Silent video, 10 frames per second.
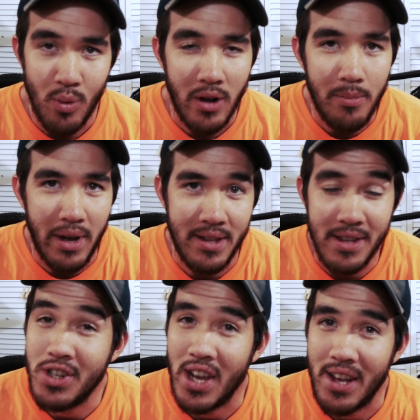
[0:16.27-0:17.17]
Welcome back to
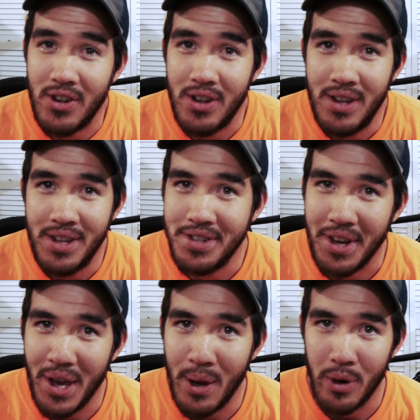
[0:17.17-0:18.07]
the channel.
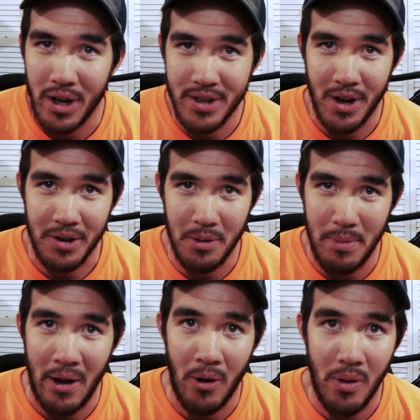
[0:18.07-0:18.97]
Today we're going to talk
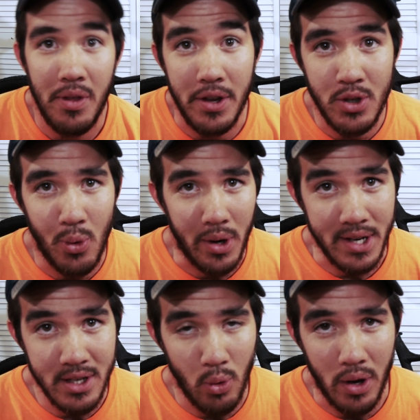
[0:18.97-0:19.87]
about the
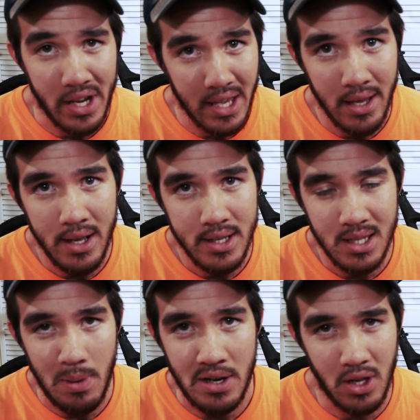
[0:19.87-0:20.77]
2020
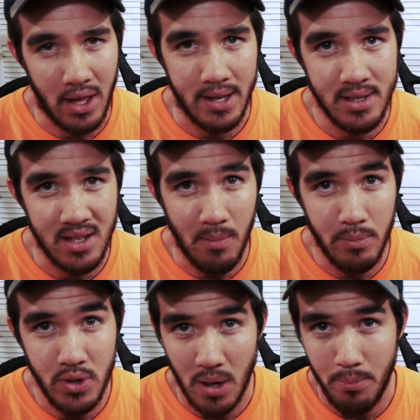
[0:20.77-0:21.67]
Specialized
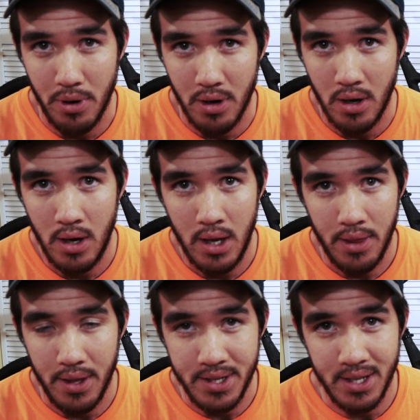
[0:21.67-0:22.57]

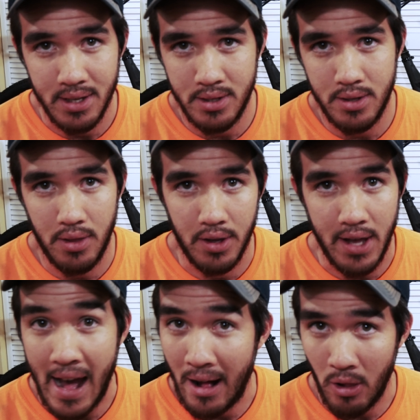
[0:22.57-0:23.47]
Stumpjumper. This is
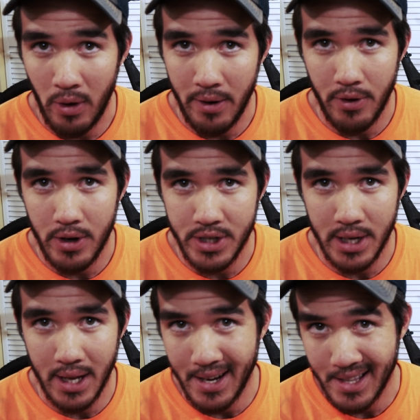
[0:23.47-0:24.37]
the alloy
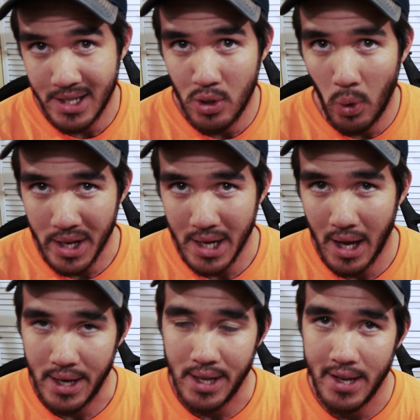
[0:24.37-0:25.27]
version and it's
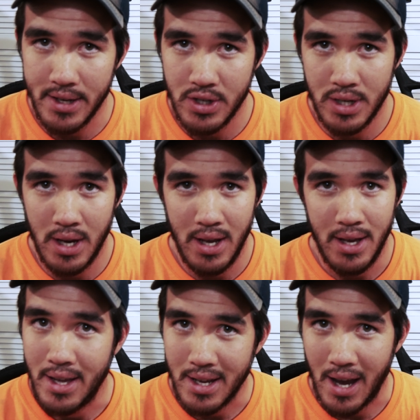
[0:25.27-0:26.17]
29-inch.
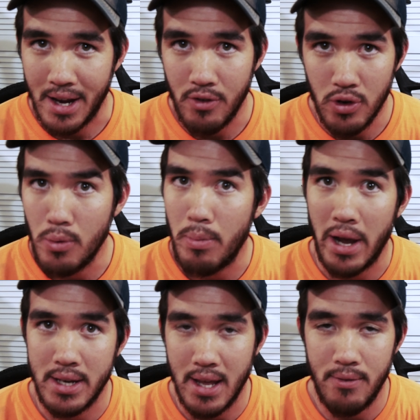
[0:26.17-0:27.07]
Kind of a new
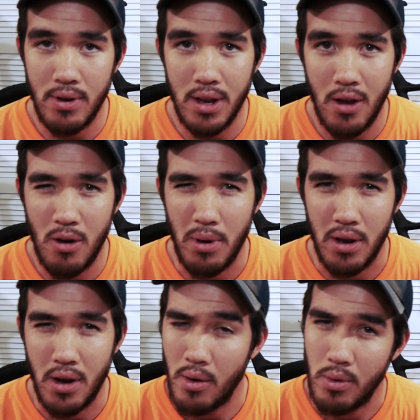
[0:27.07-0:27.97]
bike day video,
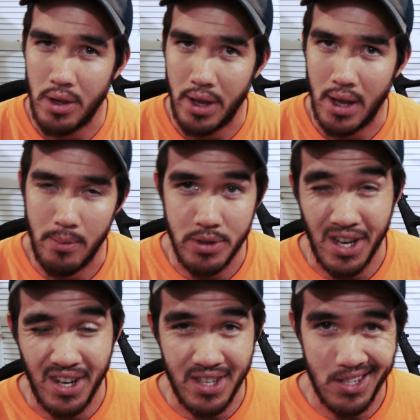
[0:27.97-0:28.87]
but not really. I'm just
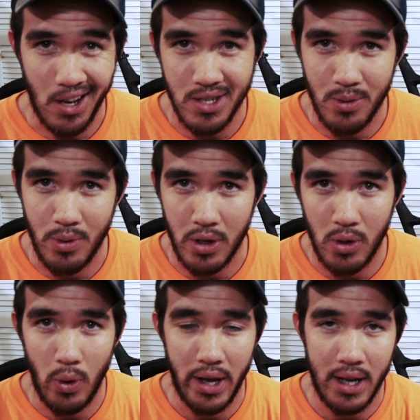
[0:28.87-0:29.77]
going to discuss it real
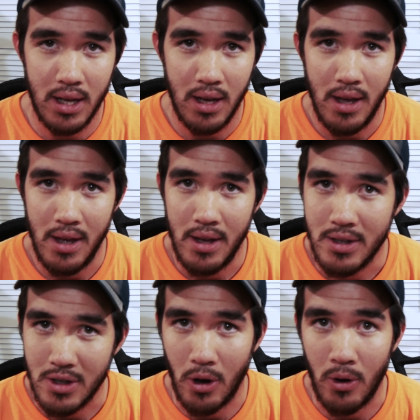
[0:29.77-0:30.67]
quick.
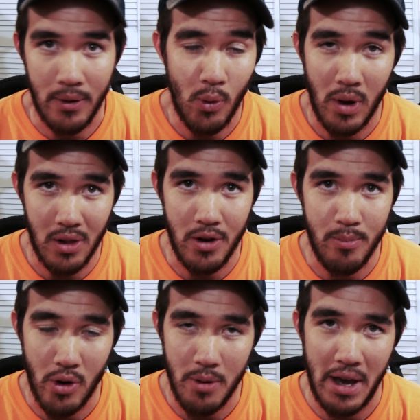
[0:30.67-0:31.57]
So if you want to learn
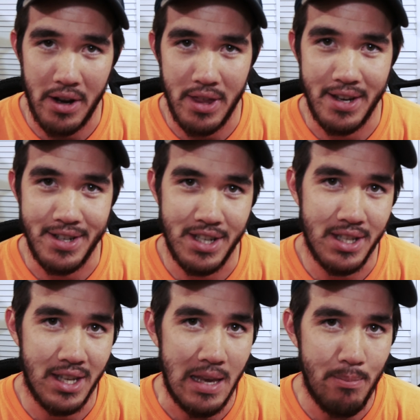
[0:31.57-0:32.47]
more about it, then
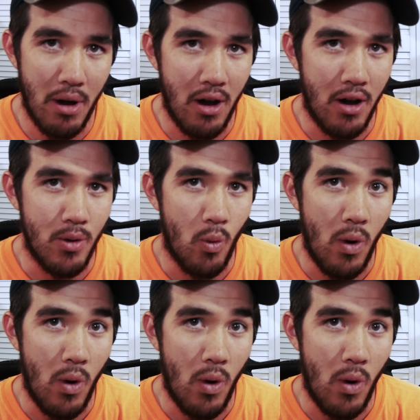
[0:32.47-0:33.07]
just keep on